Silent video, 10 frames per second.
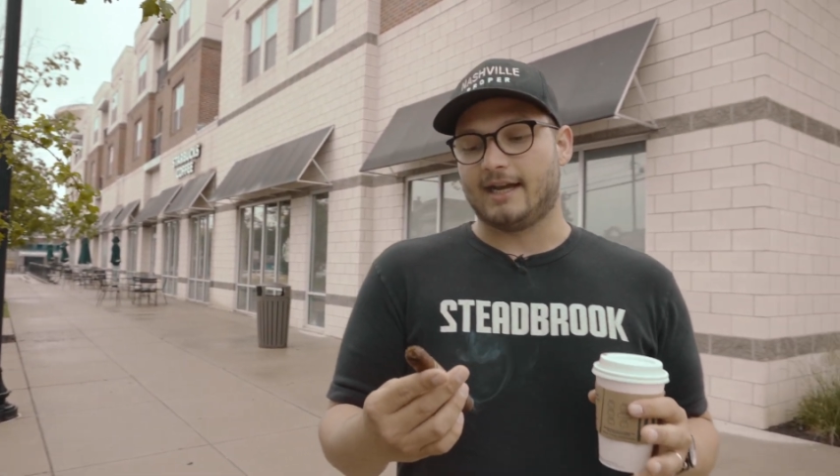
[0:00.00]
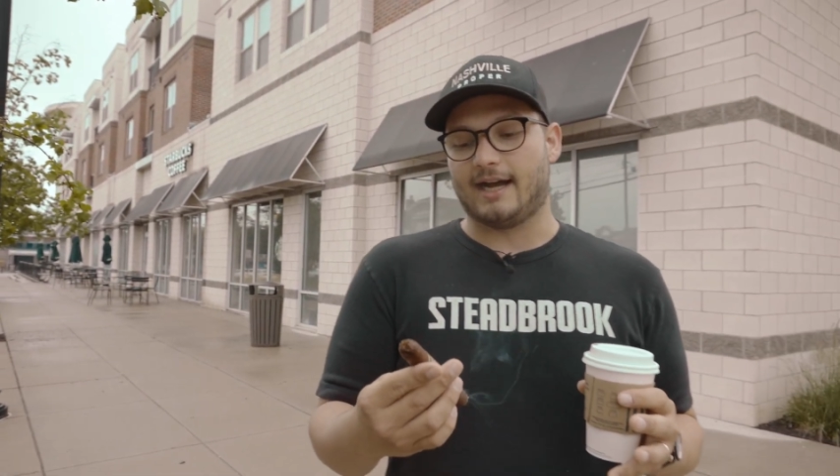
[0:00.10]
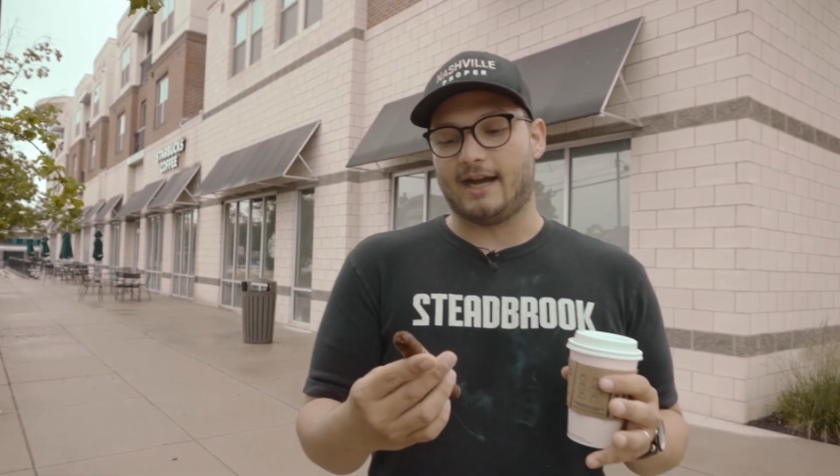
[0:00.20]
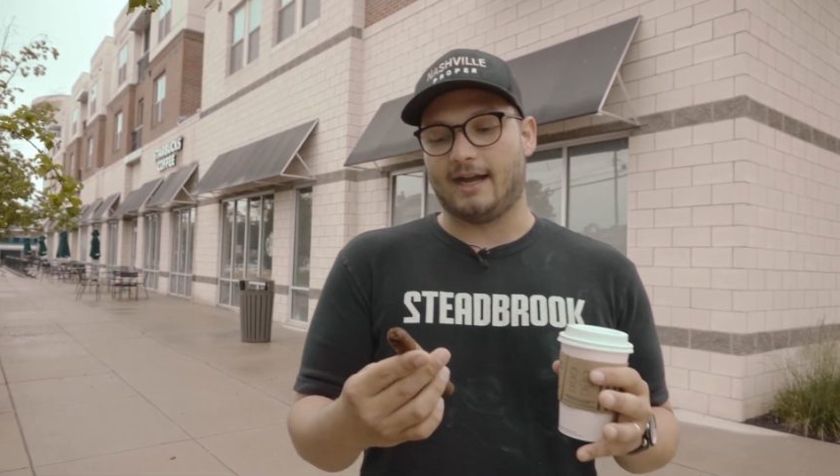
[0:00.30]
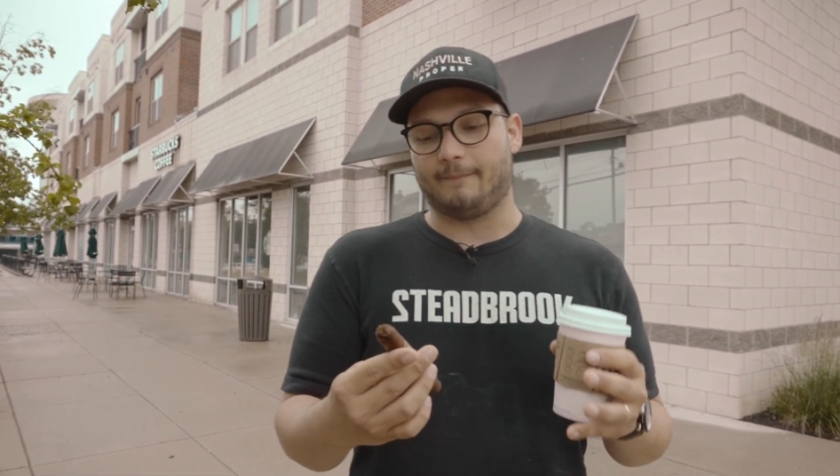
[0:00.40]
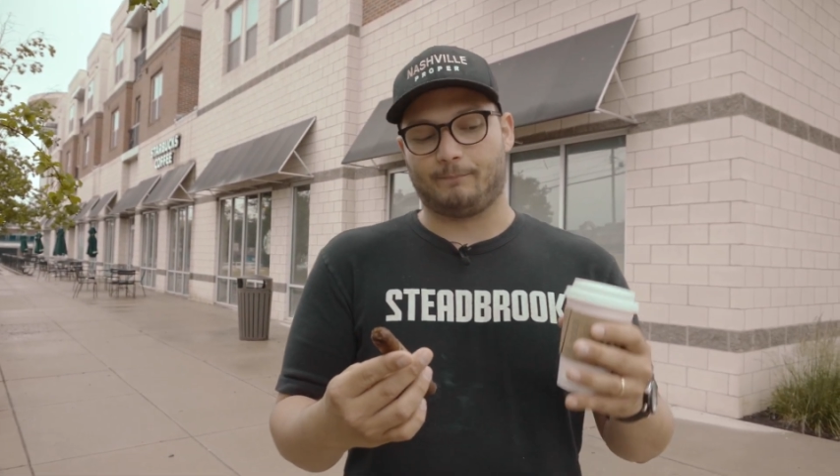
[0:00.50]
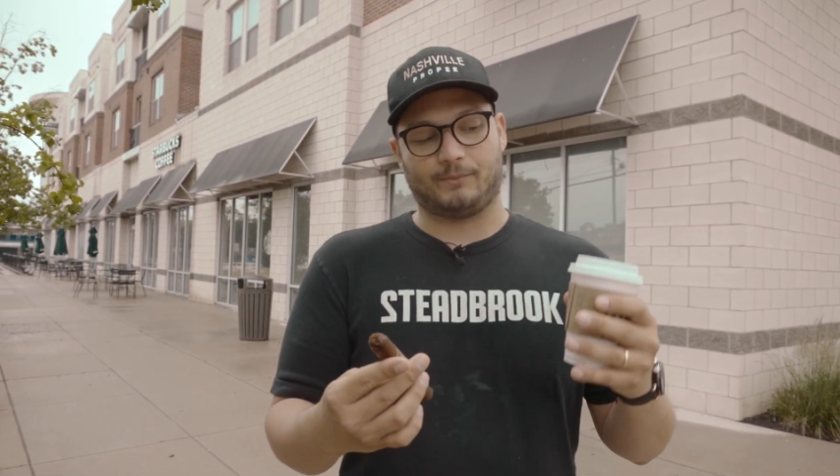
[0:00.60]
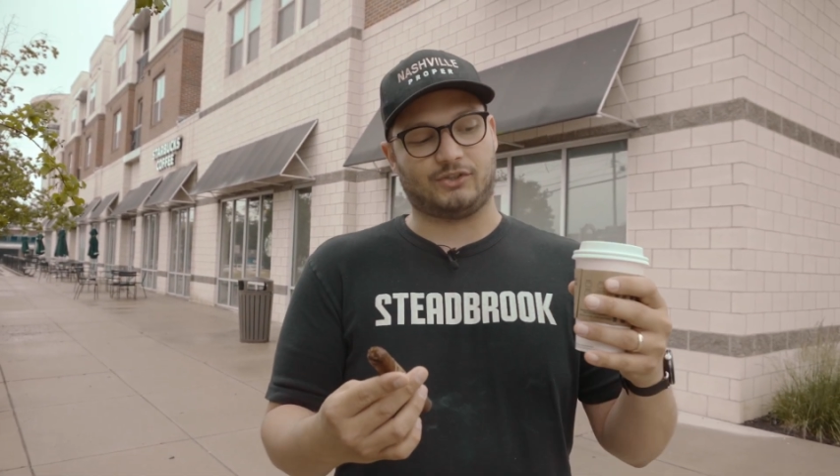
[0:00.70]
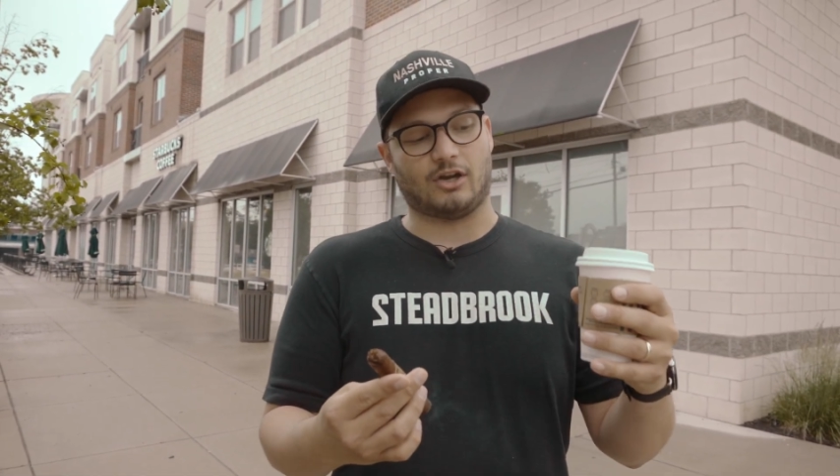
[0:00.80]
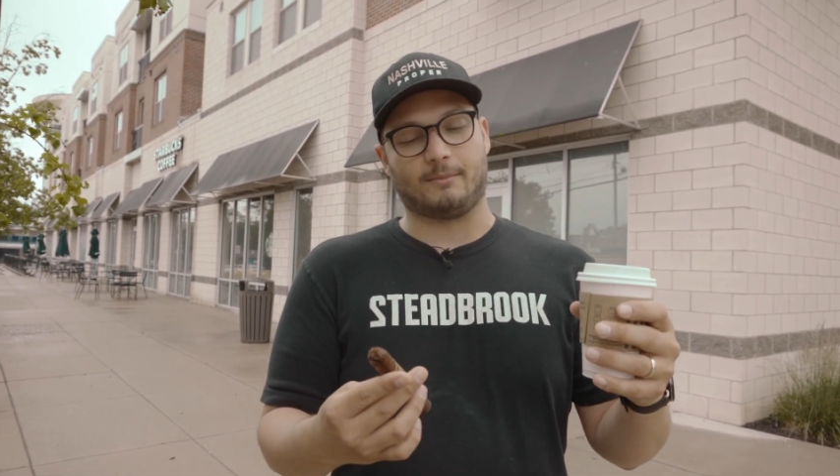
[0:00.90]

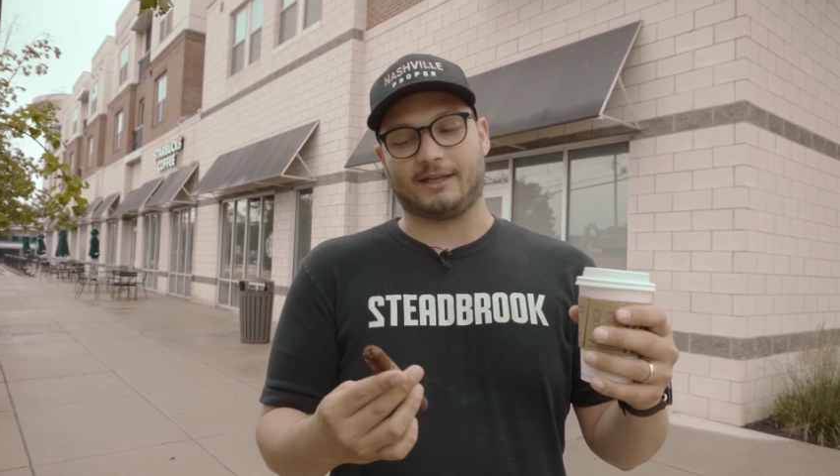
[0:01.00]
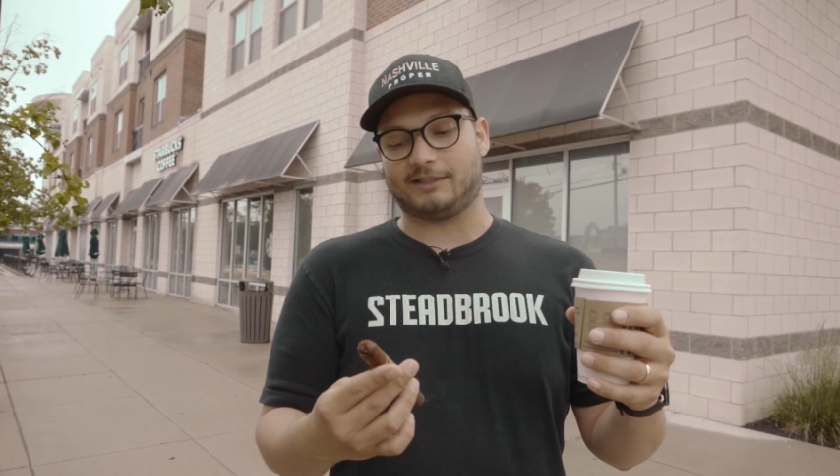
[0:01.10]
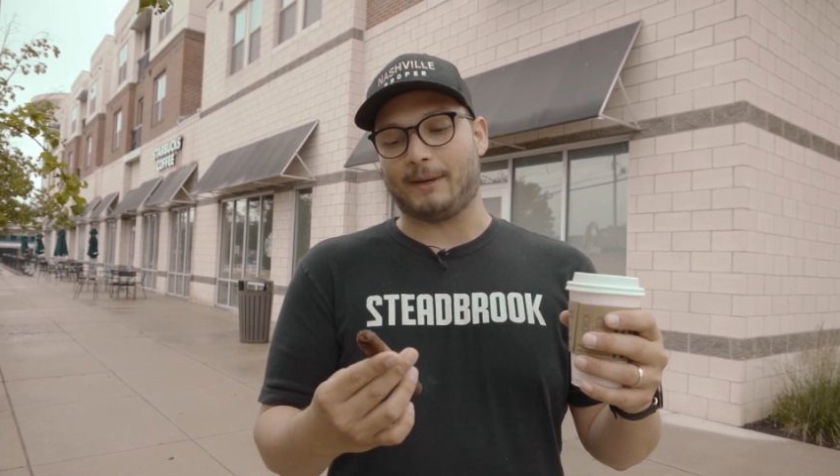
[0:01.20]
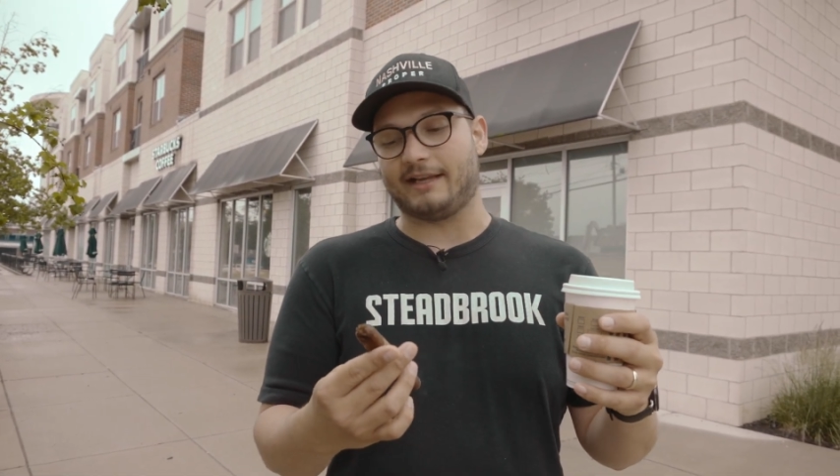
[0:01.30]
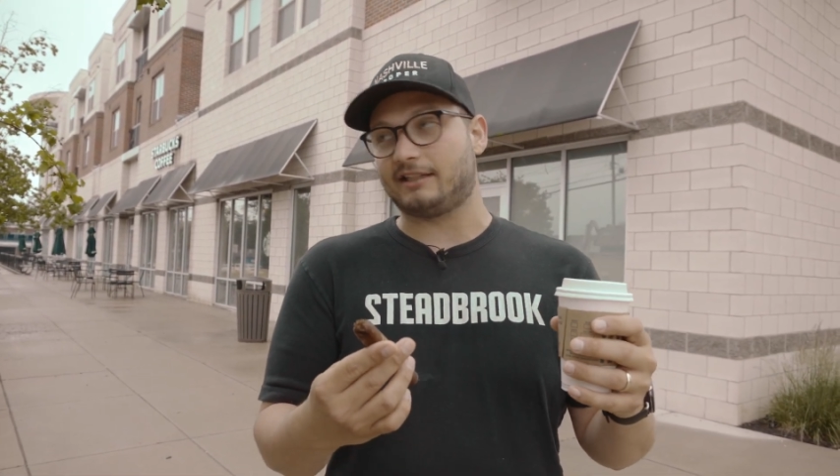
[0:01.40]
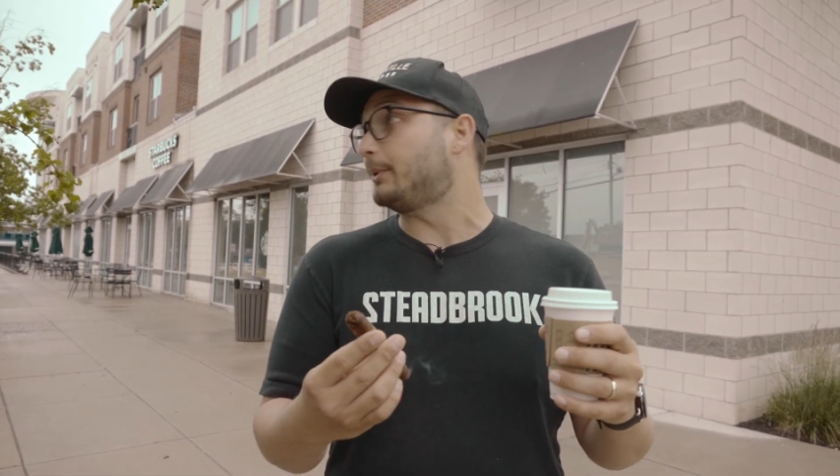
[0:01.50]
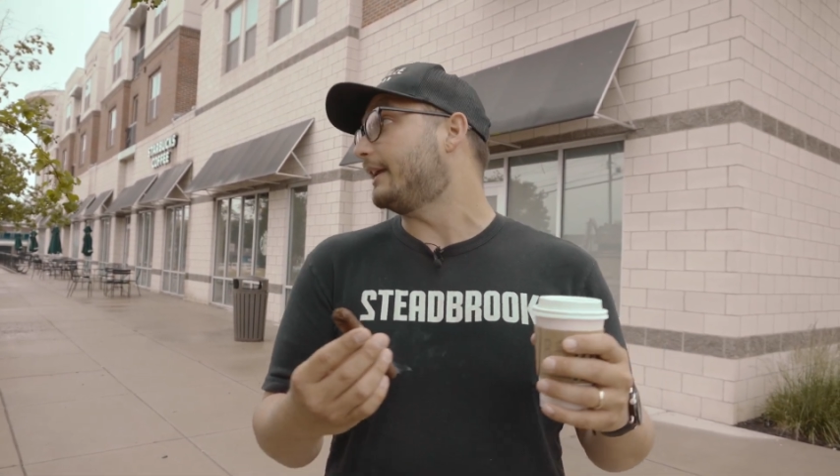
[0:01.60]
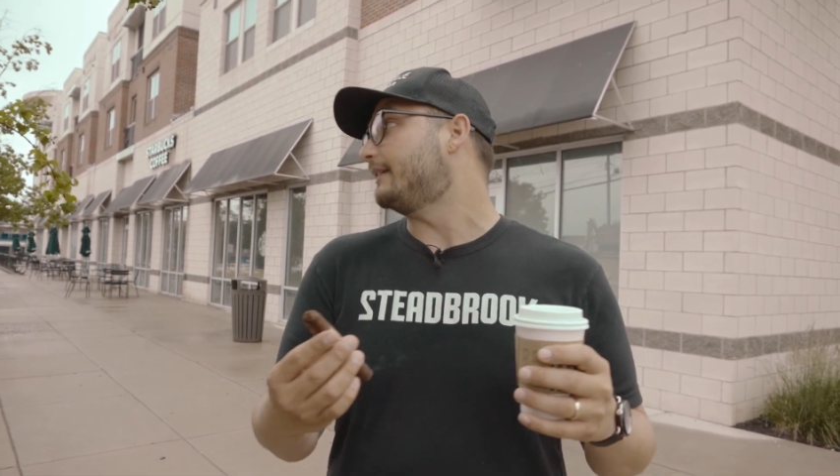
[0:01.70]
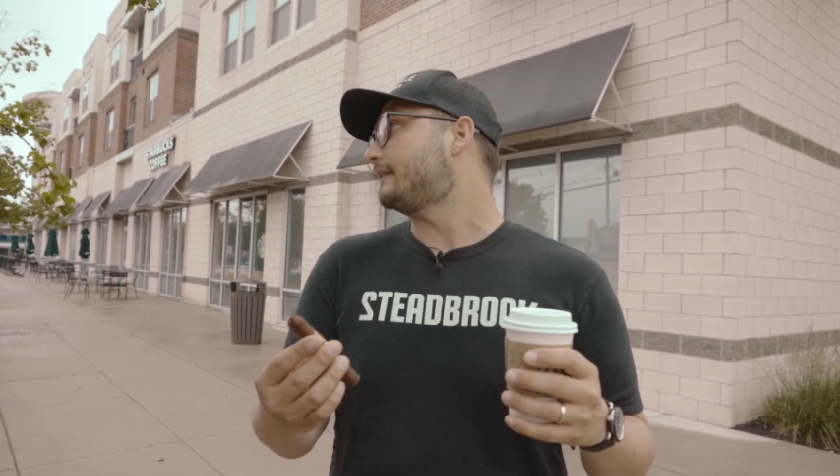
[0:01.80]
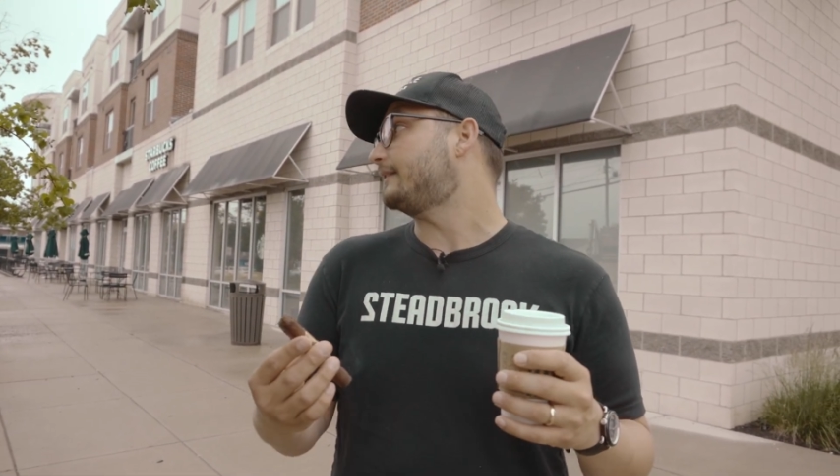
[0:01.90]
Starbucks, Pike's
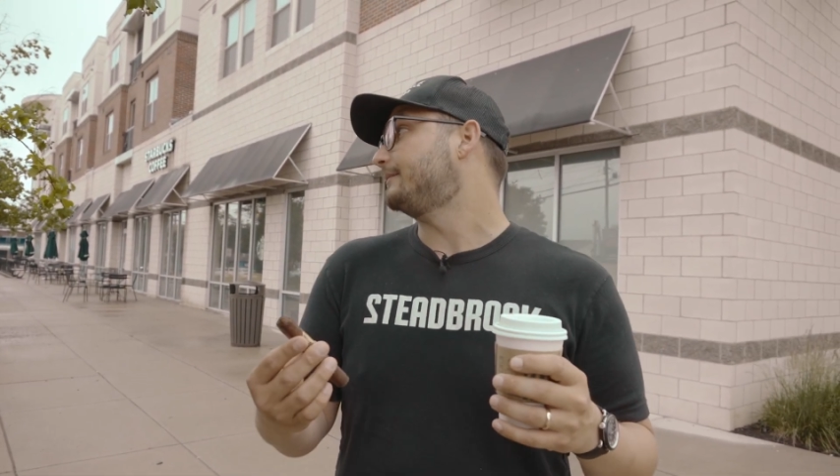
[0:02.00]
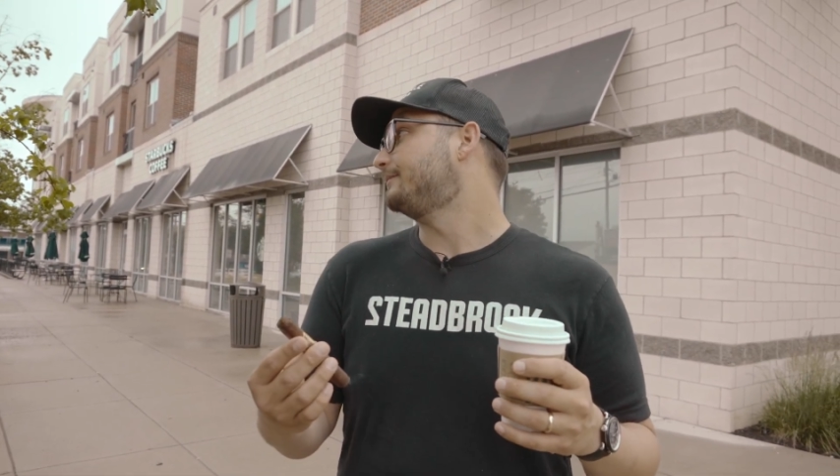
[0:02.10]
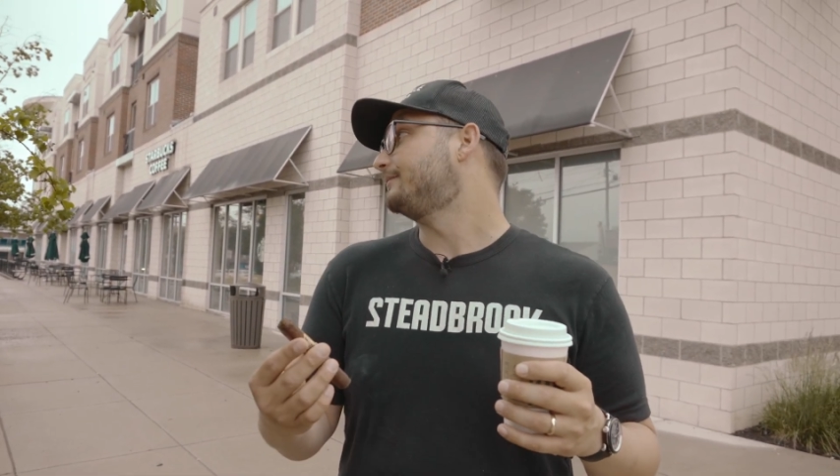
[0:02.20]
Place.